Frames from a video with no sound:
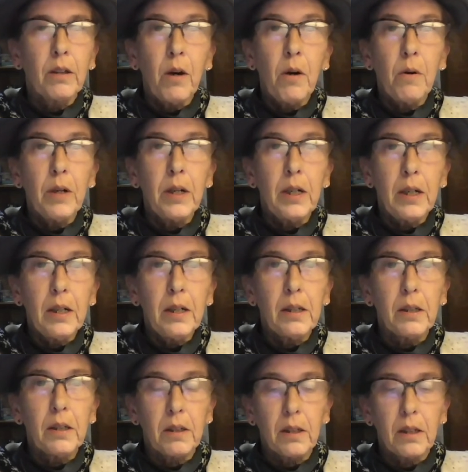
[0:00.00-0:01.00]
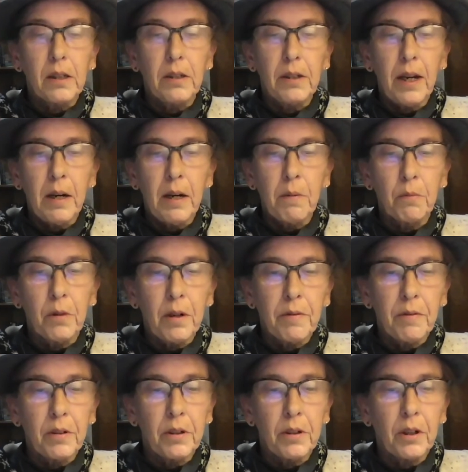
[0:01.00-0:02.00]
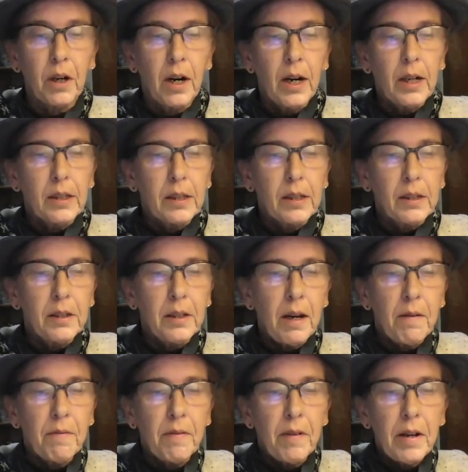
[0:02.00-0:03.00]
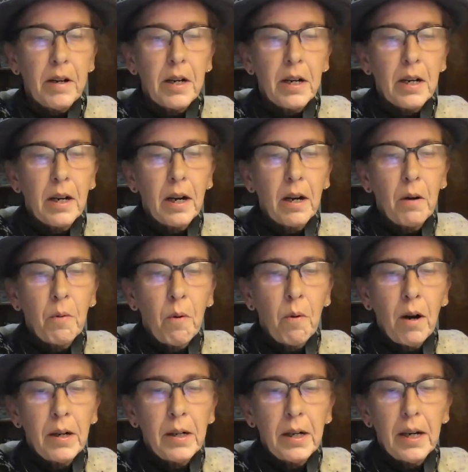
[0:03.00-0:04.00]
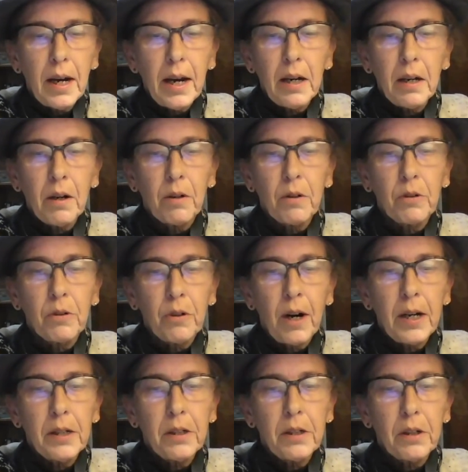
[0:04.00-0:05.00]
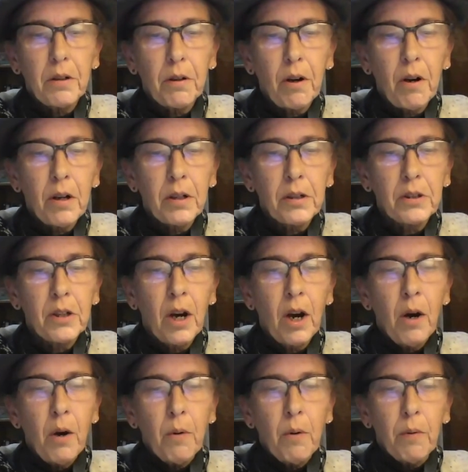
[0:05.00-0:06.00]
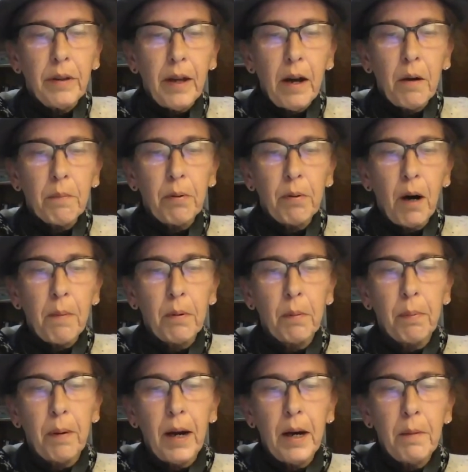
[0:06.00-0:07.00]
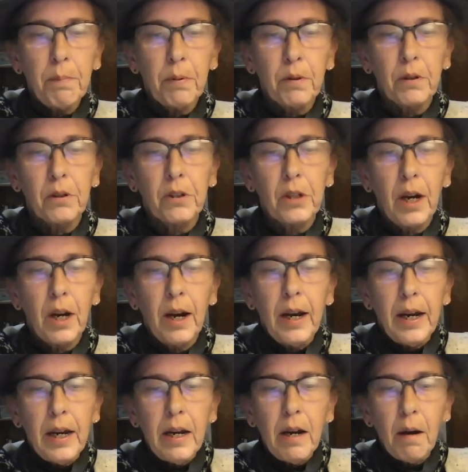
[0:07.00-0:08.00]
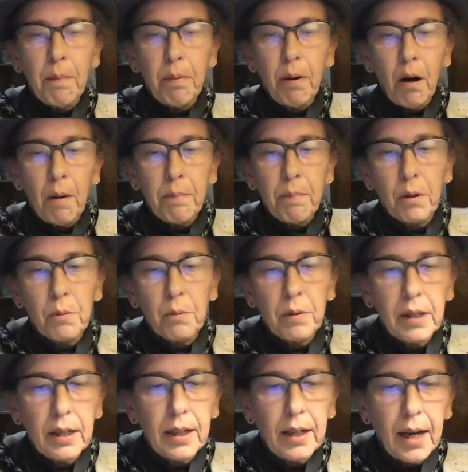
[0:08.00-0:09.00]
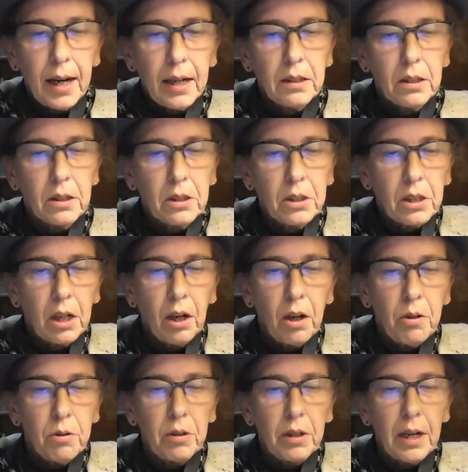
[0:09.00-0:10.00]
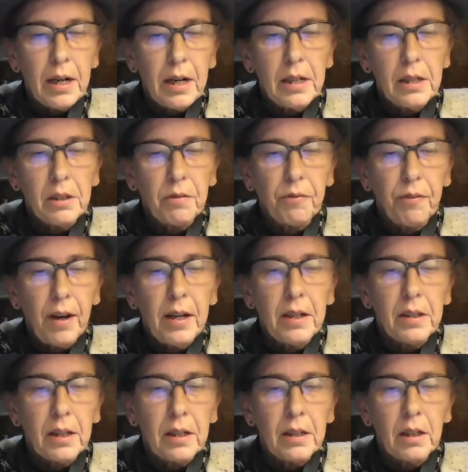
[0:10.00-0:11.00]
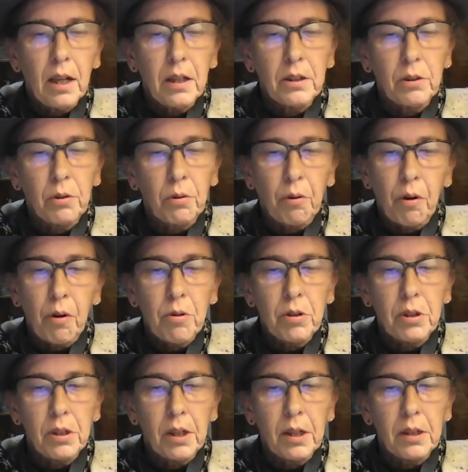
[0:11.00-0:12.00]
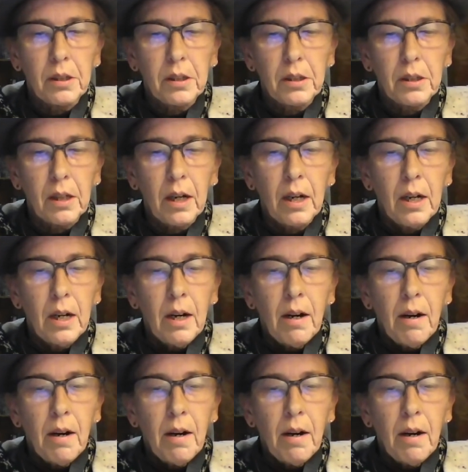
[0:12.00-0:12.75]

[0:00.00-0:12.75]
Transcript: though it is the same river, the same Virgen and Juan Diego trying to cross without proper papers, he a pauper with a cactus cloak and his faith in Las Rosas.